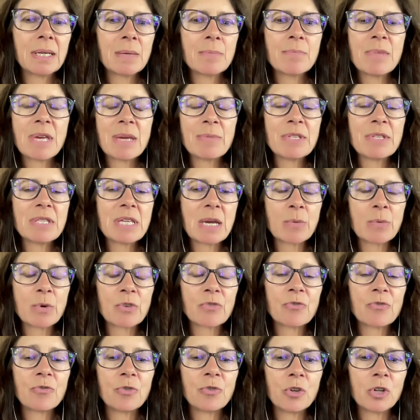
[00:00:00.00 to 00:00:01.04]
maybe they were
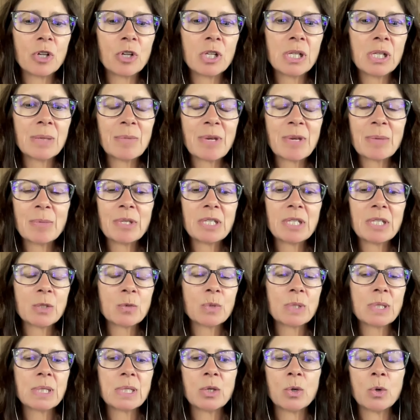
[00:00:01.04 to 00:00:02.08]
full, and maybe this
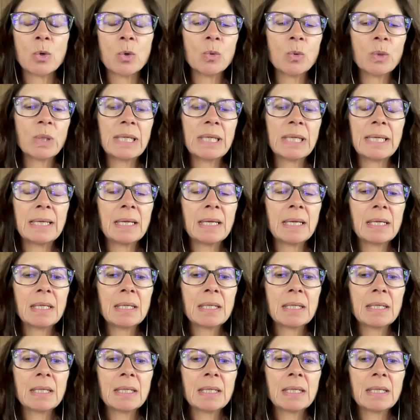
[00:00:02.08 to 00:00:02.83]
was the only